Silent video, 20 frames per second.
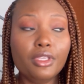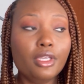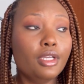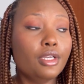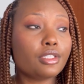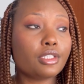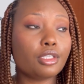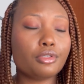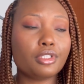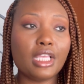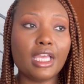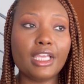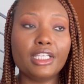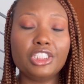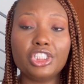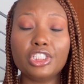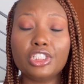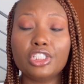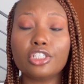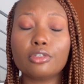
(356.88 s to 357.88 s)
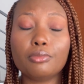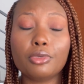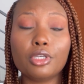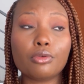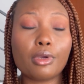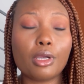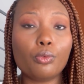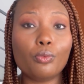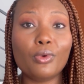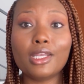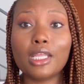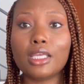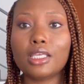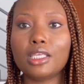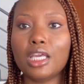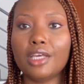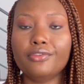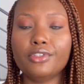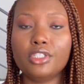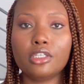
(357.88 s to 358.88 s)
So say she took me around, one day
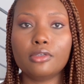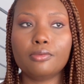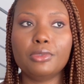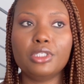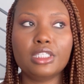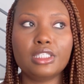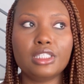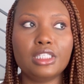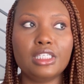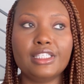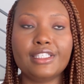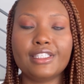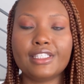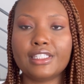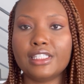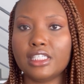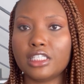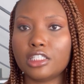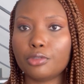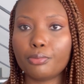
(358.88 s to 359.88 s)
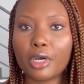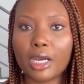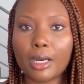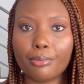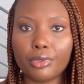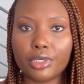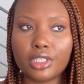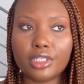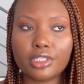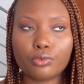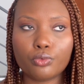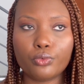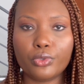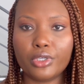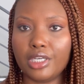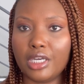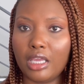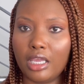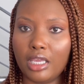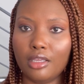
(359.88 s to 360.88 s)
Kiafa took me to see 6 properties in
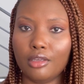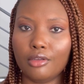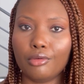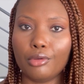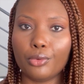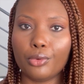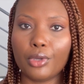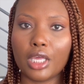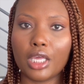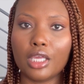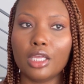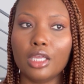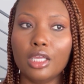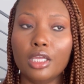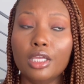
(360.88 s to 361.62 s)
one day, okay?